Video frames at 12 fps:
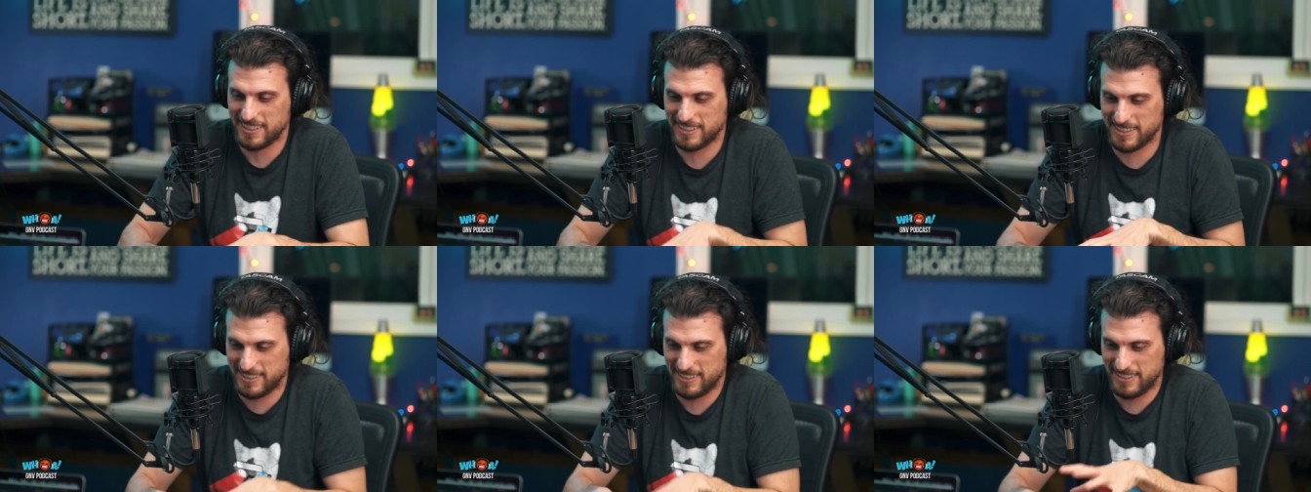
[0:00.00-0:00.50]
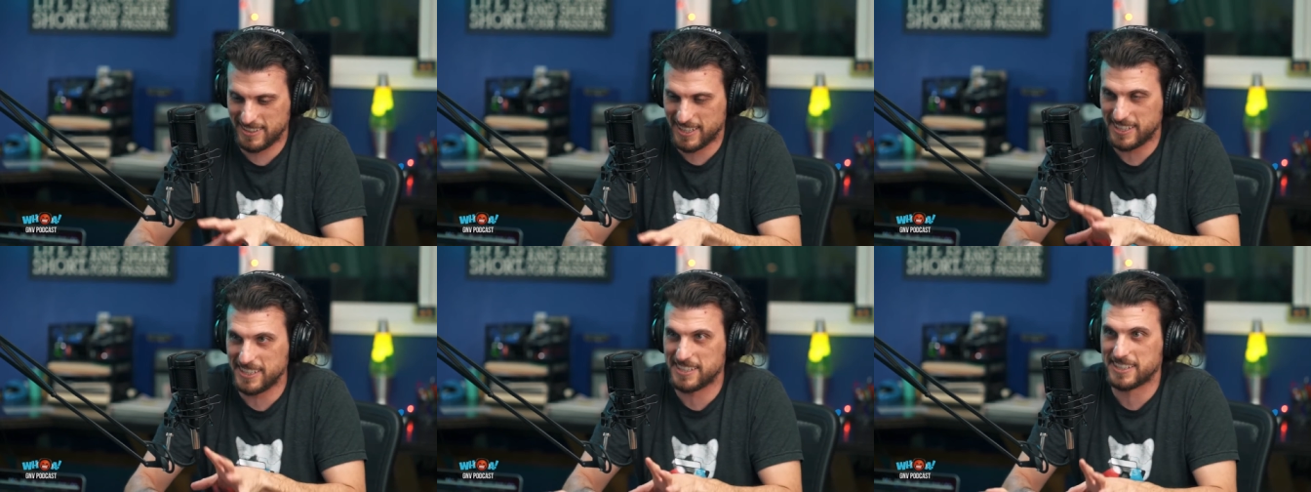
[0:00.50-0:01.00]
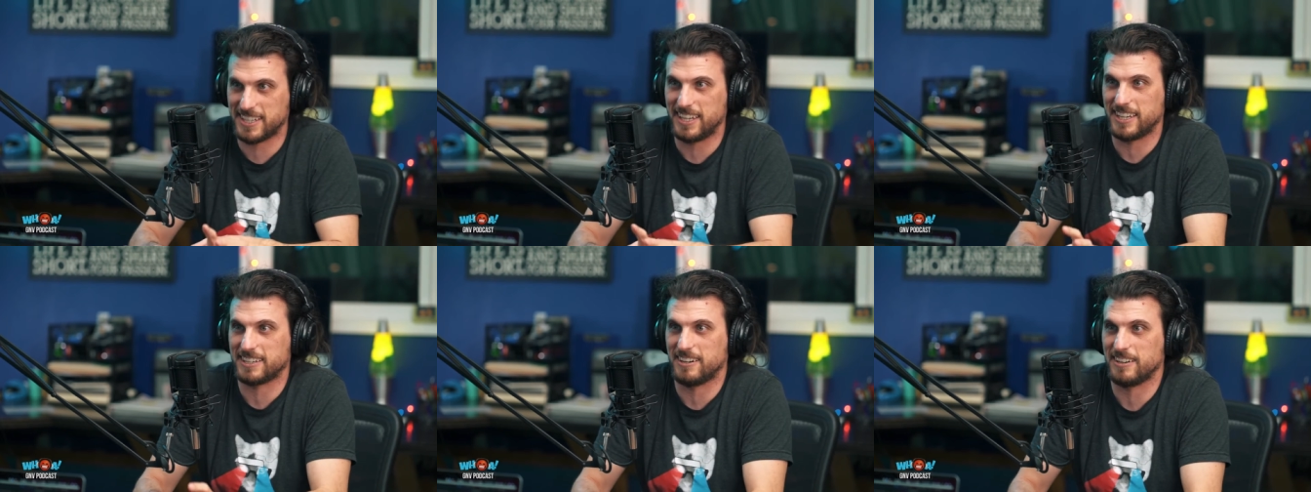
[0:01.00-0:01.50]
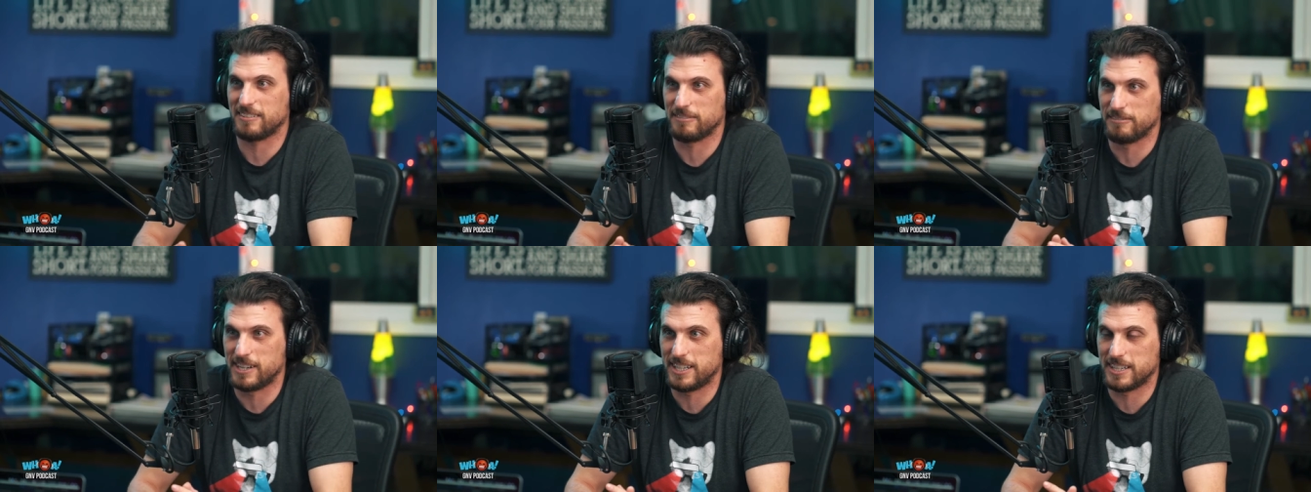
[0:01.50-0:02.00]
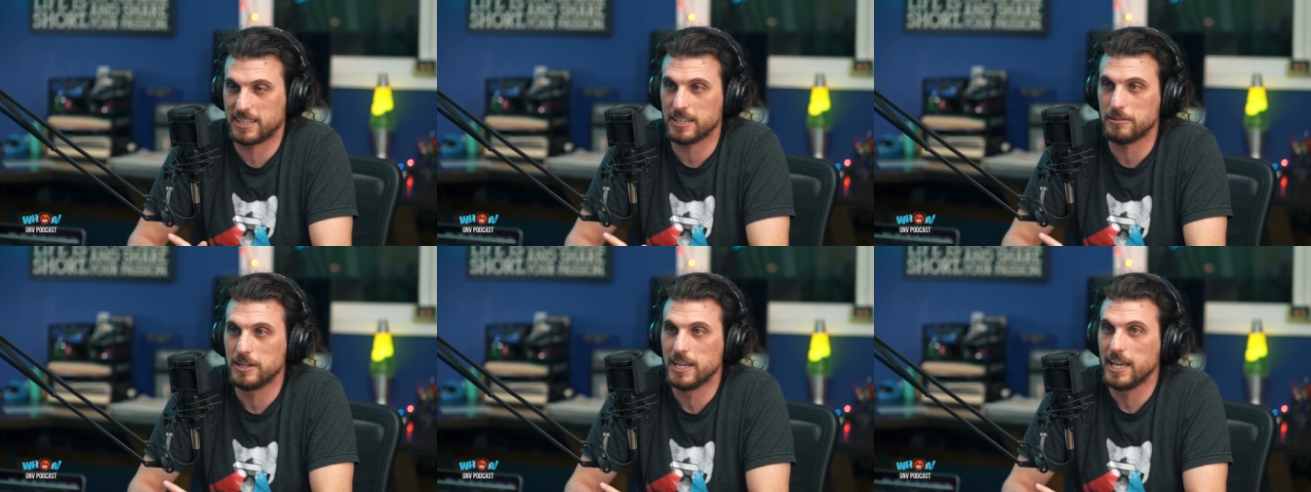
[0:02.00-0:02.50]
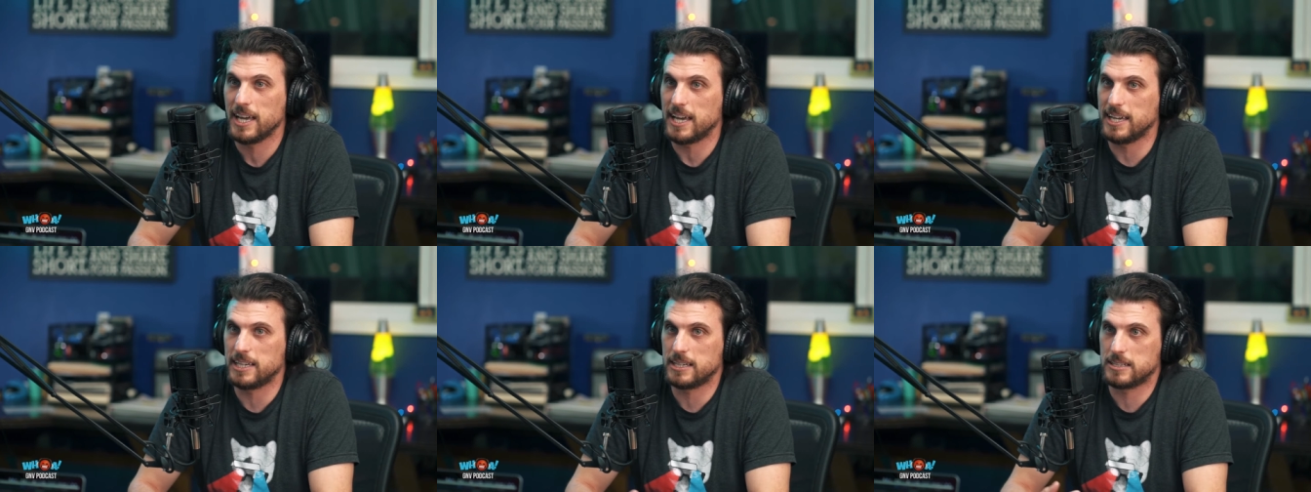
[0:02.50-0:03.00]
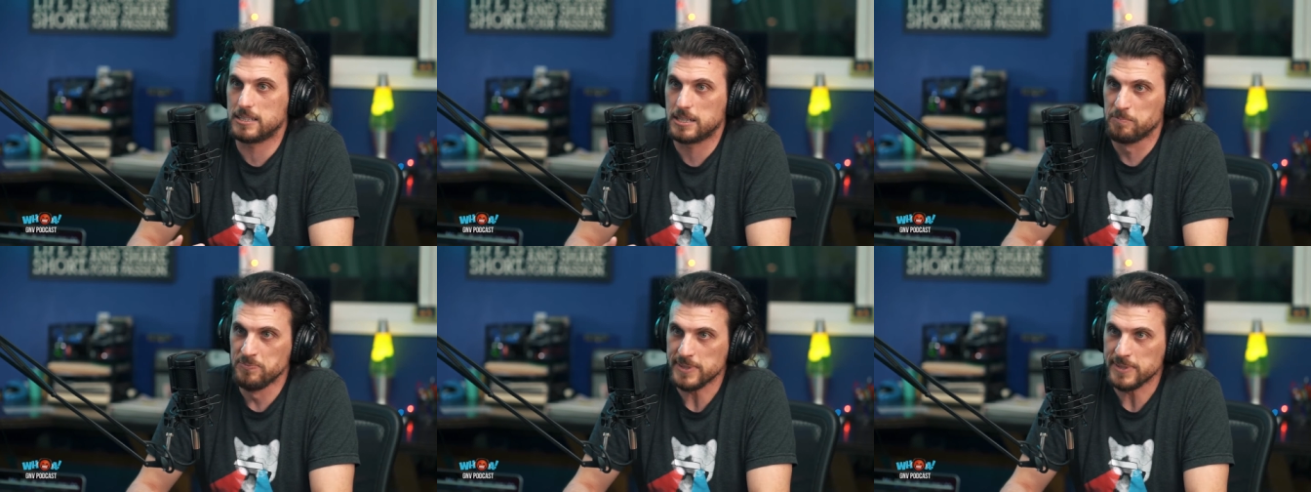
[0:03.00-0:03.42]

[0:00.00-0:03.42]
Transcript: the Guinness cake all ready to go and